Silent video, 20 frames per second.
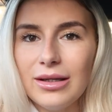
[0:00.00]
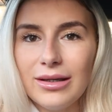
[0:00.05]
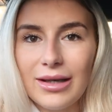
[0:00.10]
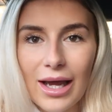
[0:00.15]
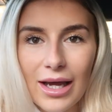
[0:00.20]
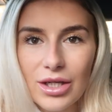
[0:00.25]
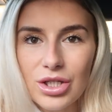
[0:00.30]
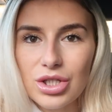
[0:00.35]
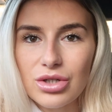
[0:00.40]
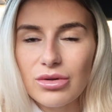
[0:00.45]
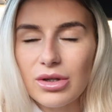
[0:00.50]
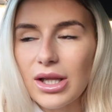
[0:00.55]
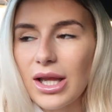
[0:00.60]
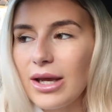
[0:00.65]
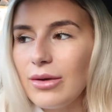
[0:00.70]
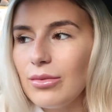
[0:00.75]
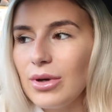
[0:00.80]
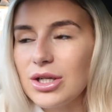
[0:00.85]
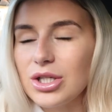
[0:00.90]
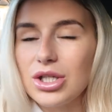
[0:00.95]

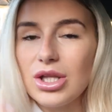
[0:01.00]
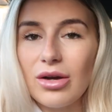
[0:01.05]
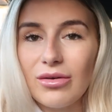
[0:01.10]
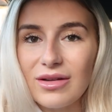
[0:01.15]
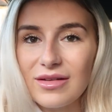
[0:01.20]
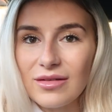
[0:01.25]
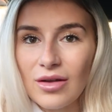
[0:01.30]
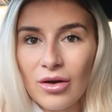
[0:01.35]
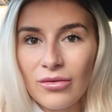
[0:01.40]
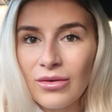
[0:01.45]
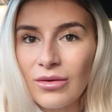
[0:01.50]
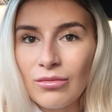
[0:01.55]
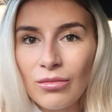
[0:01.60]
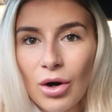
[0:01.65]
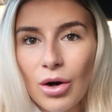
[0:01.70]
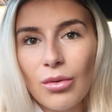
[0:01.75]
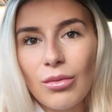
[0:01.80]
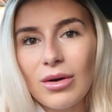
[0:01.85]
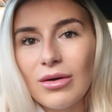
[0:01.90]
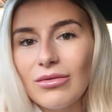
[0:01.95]
naturally, which there is nothing
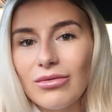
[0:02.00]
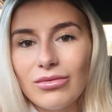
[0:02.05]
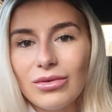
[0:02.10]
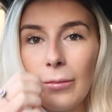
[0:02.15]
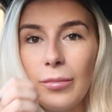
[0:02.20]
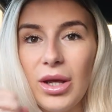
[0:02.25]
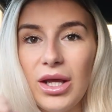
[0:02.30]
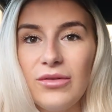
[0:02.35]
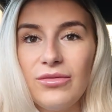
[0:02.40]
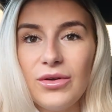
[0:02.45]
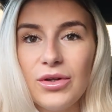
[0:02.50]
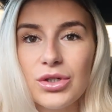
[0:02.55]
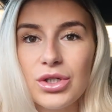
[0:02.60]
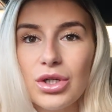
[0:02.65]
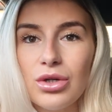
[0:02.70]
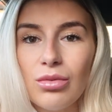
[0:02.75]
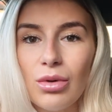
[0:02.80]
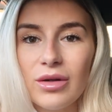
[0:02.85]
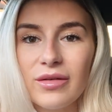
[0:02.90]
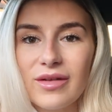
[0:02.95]
wrong with. But if you
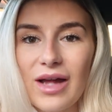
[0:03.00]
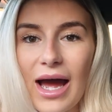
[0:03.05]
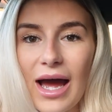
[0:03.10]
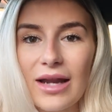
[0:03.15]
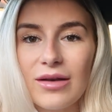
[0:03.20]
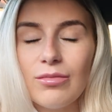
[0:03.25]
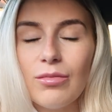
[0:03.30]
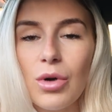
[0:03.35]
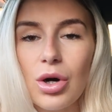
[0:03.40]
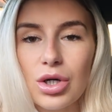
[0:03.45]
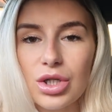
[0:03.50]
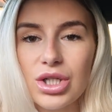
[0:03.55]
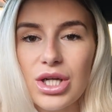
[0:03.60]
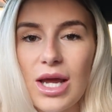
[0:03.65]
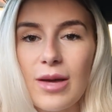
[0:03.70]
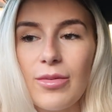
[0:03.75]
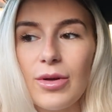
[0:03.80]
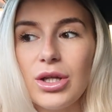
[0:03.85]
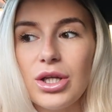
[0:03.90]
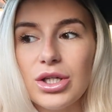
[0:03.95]
do want to add more
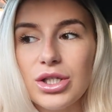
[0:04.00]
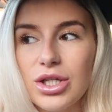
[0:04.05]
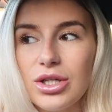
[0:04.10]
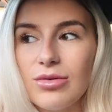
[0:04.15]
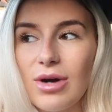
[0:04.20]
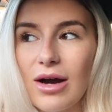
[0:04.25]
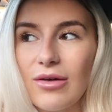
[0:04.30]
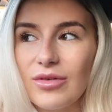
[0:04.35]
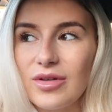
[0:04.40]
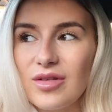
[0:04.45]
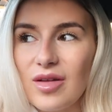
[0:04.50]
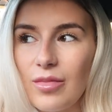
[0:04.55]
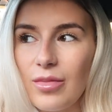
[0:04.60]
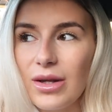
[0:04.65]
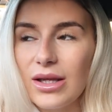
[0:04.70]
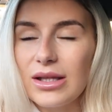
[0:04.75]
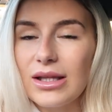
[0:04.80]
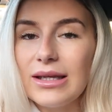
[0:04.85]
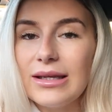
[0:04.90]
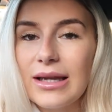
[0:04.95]
shape and you do have a
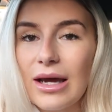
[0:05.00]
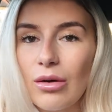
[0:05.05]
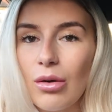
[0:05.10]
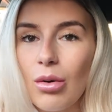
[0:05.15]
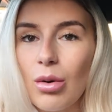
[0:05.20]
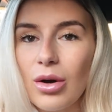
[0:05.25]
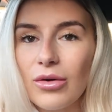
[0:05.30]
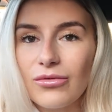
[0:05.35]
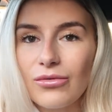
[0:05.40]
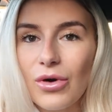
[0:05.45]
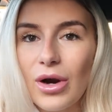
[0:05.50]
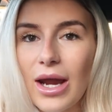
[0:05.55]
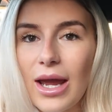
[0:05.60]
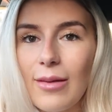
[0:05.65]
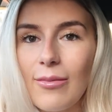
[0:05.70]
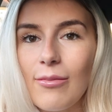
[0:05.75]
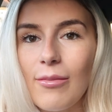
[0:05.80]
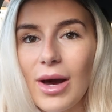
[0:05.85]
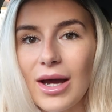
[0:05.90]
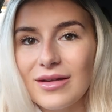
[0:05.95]
typically narrower
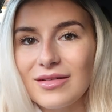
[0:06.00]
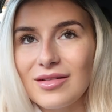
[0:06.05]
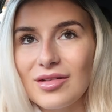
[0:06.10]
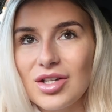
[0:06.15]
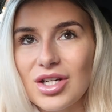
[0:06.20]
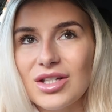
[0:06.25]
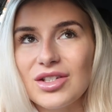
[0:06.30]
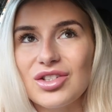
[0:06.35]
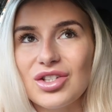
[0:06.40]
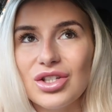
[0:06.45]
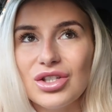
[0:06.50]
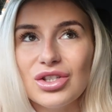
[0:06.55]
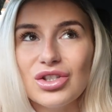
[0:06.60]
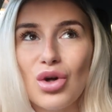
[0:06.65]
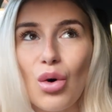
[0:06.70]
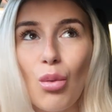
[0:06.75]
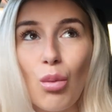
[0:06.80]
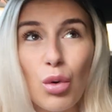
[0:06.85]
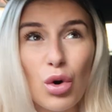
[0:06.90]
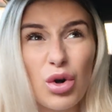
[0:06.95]
frame, my
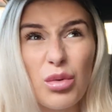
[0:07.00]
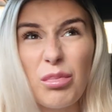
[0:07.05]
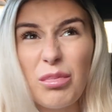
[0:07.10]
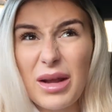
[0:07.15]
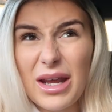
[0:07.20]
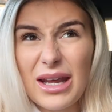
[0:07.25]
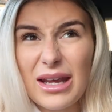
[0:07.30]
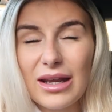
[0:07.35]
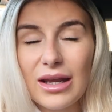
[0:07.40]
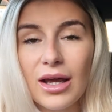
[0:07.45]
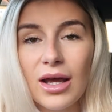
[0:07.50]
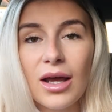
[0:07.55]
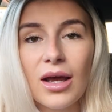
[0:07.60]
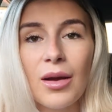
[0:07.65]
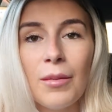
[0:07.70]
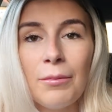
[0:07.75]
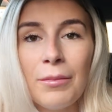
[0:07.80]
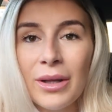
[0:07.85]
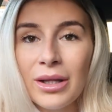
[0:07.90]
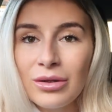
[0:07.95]
suggestions would be
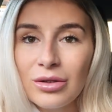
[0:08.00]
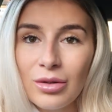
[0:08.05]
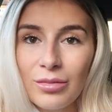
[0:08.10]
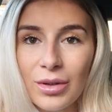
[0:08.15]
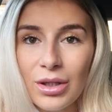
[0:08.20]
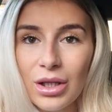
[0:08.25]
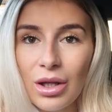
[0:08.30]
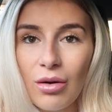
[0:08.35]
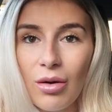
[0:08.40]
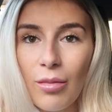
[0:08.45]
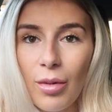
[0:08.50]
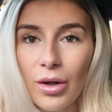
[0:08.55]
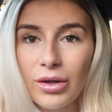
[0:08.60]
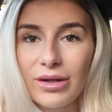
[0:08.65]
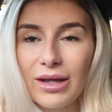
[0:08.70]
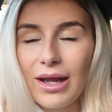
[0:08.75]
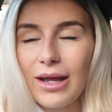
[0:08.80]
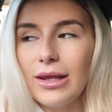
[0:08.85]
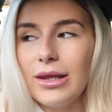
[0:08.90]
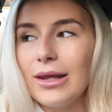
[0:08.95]
build up your lower
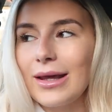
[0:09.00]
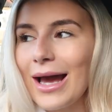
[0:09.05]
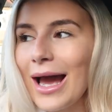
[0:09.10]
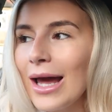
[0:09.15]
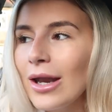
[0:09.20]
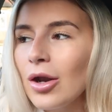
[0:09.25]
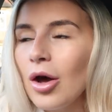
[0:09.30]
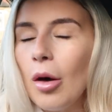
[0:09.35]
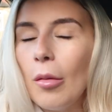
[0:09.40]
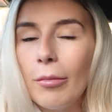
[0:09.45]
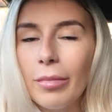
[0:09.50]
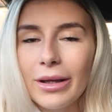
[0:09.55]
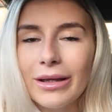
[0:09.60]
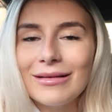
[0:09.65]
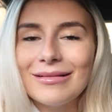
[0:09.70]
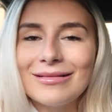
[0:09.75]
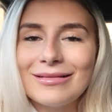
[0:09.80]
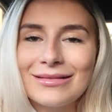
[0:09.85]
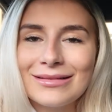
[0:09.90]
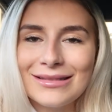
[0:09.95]
body. You cannot
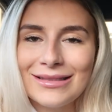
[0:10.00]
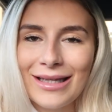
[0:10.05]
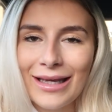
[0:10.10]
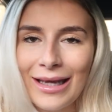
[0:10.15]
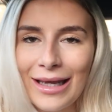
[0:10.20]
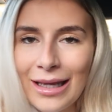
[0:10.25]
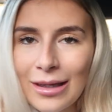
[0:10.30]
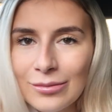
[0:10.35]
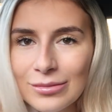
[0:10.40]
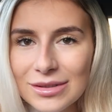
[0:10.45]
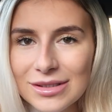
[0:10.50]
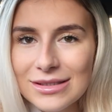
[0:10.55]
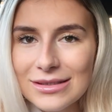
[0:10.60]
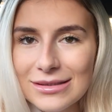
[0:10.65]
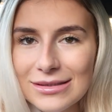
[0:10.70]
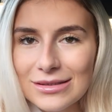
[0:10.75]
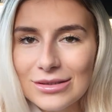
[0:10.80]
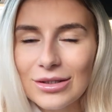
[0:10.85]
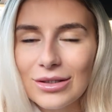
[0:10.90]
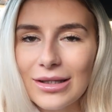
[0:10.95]
build your hips,
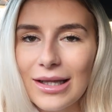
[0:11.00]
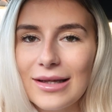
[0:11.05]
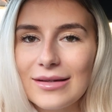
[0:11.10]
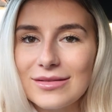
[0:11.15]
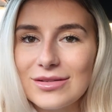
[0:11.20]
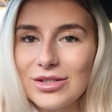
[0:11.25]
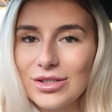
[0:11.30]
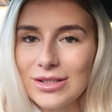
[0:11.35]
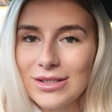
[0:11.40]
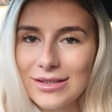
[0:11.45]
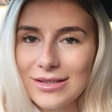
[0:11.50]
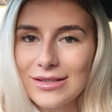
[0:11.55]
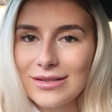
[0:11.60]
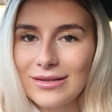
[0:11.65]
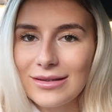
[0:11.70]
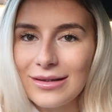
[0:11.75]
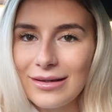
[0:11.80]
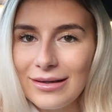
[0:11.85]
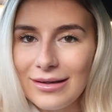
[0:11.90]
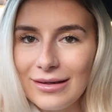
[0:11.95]
so let's just